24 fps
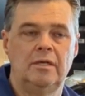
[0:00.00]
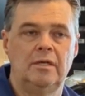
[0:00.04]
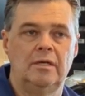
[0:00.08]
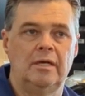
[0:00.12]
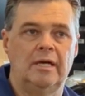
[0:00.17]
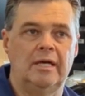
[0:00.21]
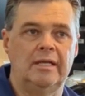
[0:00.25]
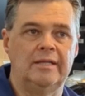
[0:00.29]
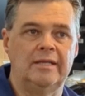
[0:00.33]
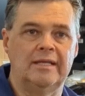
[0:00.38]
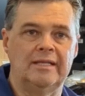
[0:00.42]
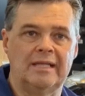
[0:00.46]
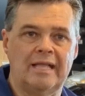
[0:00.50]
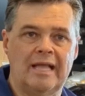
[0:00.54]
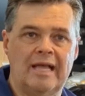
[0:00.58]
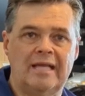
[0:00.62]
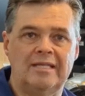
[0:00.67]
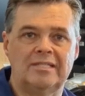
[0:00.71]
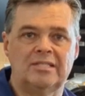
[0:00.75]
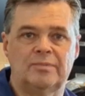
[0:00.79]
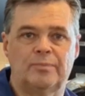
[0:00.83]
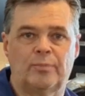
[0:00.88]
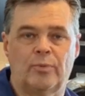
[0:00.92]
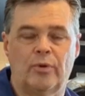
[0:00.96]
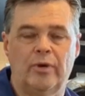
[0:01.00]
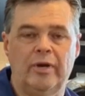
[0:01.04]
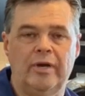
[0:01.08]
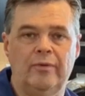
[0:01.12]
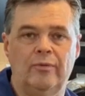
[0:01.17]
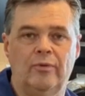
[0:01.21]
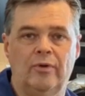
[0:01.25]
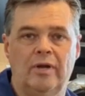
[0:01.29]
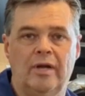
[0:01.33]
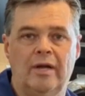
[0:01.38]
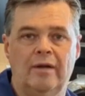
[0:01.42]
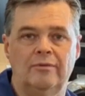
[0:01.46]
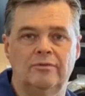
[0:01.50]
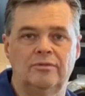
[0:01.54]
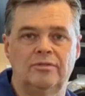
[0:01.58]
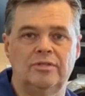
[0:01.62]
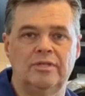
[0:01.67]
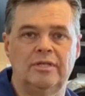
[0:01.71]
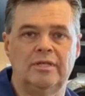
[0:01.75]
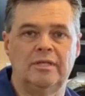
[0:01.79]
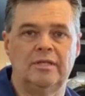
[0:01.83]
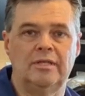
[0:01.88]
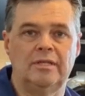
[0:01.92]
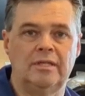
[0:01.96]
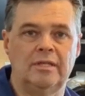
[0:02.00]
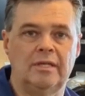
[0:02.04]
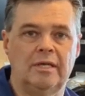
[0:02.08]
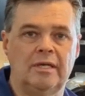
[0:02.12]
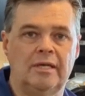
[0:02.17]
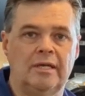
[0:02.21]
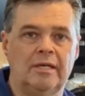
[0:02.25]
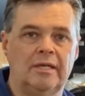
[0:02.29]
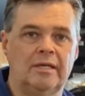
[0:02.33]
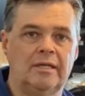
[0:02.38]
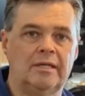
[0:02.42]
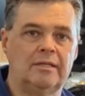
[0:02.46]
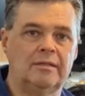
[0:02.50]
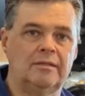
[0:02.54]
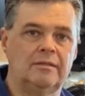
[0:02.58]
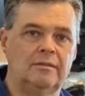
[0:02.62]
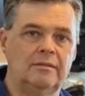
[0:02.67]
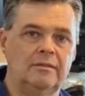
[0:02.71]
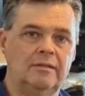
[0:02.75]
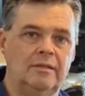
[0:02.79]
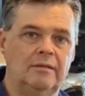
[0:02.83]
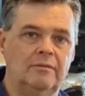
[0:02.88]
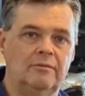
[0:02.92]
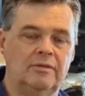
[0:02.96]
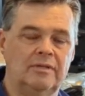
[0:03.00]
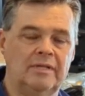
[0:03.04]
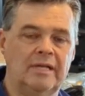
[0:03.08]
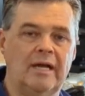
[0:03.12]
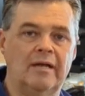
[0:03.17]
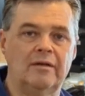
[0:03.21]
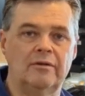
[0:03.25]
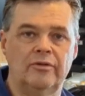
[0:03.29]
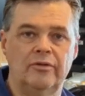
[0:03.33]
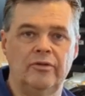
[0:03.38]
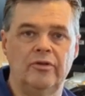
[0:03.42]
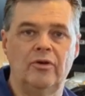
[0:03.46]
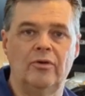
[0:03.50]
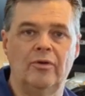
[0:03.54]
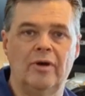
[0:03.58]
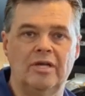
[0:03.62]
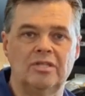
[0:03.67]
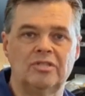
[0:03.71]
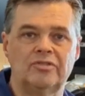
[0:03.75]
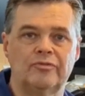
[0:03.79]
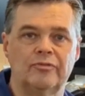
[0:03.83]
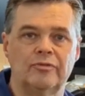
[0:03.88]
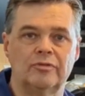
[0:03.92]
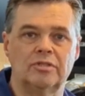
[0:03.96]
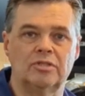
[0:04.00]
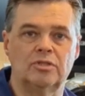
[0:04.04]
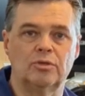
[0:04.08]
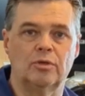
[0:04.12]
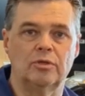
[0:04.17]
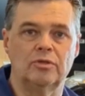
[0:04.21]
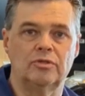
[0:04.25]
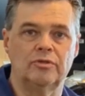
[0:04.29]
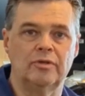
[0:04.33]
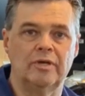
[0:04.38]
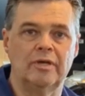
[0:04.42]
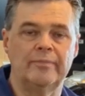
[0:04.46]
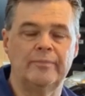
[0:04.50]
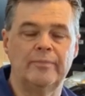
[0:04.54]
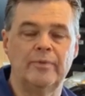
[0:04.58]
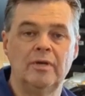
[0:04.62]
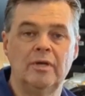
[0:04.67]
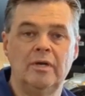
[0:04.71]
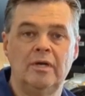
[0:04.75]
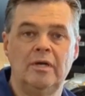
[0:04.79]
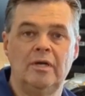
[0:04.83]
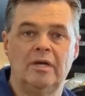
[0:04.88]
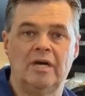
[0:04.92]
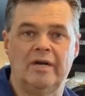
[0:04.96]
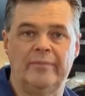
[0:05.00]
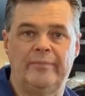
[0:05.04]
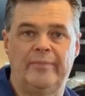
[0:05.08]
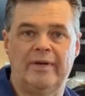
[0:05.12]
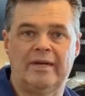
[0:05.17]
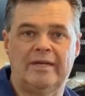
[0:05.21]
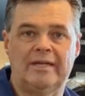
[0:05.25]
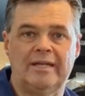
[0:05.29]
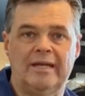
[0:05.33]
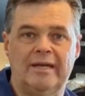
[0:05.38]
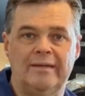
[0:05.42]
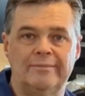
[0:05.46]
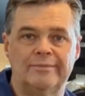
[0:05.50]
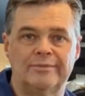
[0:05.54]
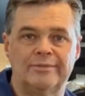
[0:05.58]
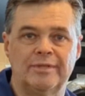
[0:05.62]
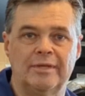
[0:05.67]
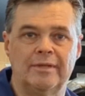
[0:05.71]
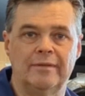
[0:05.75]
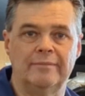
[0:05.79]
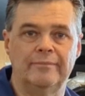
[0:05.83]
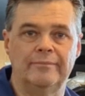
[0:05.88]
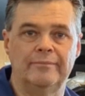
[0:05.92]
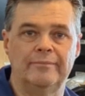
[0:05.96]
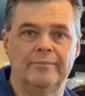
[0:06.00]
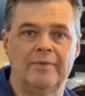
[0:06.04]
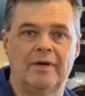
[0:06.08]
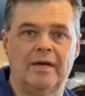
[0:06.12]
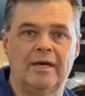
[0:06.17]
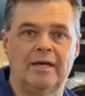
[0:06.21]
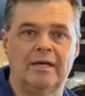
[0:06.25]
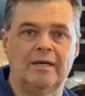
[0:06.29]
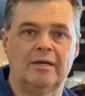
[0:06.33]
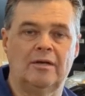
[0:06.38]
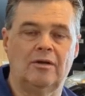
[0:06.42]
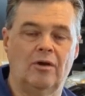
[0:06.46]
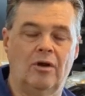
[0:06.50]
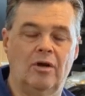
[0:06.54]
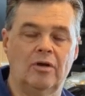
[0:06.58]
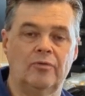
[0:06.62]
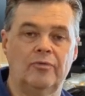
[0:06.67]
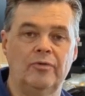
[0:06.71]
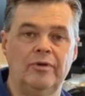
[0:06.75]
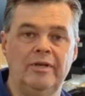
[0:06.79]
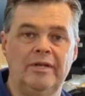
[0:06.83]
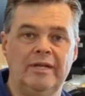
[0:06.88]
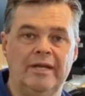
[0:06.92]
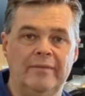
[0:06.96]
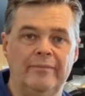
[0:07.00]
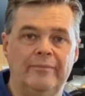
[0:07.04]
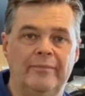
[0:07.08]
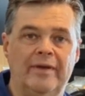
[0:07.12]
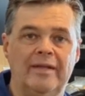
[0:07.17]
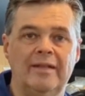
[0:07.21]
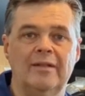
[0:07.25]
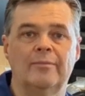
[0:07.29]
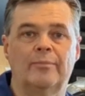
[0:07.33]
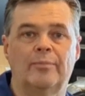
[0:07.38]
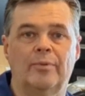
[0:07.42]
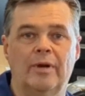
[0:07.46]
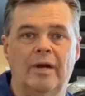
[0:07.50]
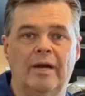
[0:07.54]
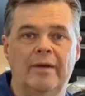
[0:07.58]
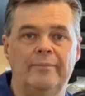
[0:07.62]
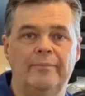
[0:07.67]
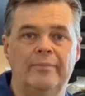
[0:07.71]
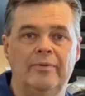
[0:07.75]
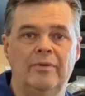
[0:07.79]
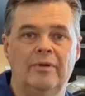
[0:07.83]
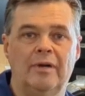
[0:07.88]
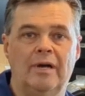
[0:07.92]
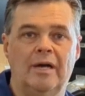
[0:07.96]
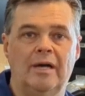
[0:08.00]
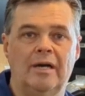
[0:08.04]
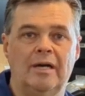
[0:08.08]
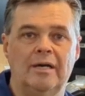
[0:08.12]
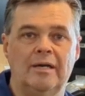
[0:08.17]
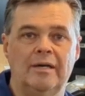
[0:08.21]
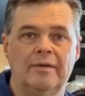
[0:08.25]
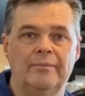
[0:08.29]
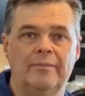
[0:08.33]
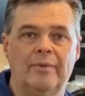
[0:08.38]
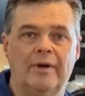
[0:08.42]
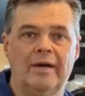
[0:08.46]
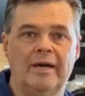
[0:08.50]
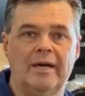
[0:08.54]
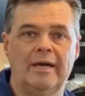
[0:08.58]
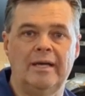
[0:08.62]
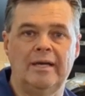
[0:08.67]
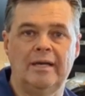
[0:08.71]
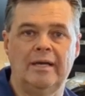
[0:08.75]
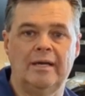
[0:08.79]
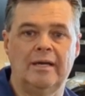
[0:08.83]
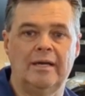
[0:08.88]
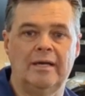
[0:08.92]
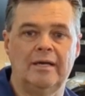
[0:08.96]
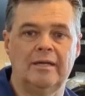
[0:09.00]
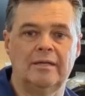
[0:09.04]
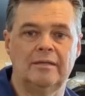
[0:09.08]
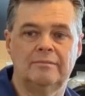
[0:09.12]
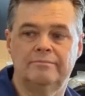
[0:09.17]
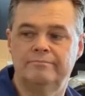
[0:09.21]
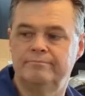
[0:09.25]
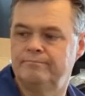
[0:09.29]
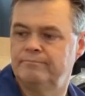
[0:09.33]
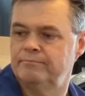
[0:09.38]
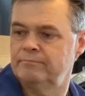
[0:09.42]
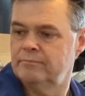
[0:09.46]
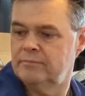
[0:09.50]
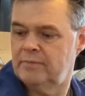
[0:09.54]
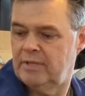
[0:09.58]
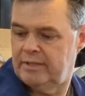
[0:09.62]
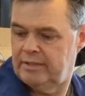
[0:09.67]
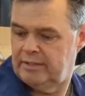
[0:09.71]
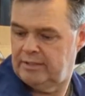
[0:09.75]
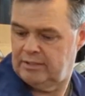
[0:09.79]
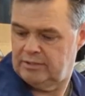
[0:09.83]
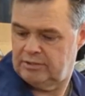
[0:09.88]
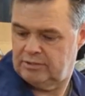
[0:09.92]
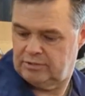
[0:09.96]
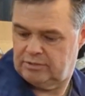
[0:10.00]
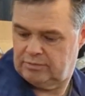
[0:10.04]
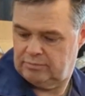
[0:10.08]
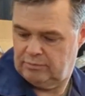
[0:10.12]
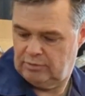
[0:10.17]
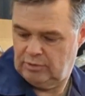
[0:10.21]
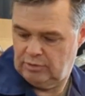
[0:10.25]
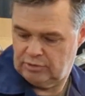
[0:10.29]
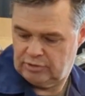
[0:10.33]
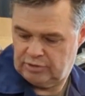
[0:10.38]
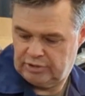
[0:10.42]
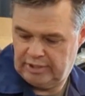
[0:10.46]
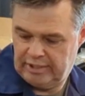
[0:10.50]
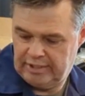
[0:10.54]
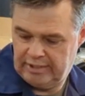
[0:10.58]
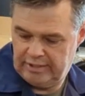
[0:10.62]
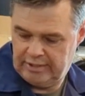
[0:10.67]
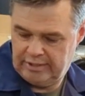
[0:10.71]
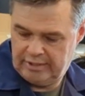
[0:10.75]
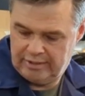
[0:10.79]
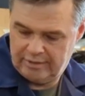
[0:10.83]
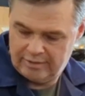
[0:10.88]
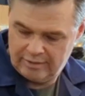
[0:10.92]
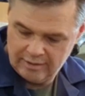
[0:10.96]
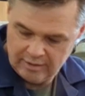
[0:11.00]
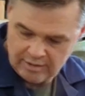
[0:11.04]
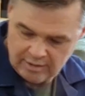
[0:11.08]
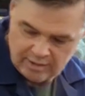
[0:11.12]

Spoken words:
And then last spring when I was went down to the US for a short trip, I picked up some concrete and metal prep by, I think you'll see it in here.